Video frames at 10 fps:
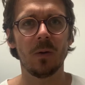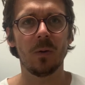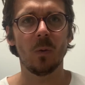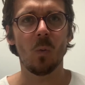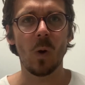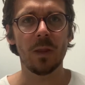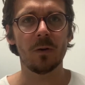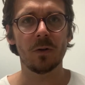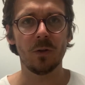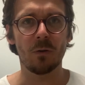
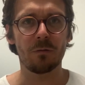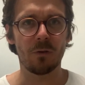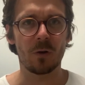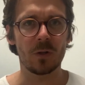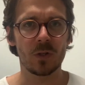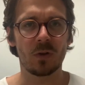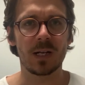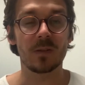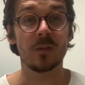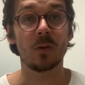whether your foreign
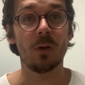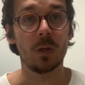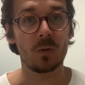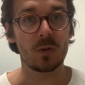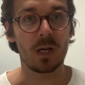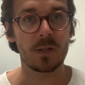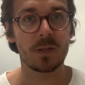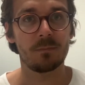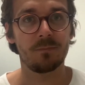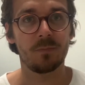trust is a Grantor
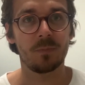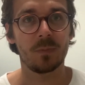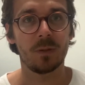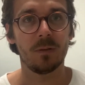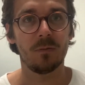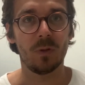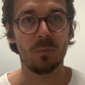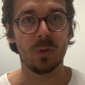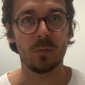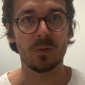trust for the
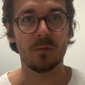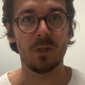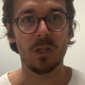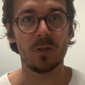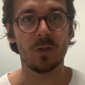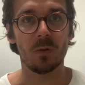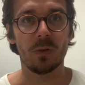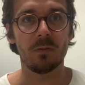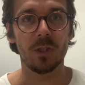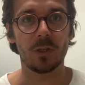purpose of the Internal
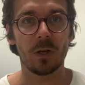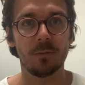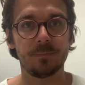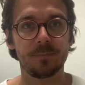Revenue Code.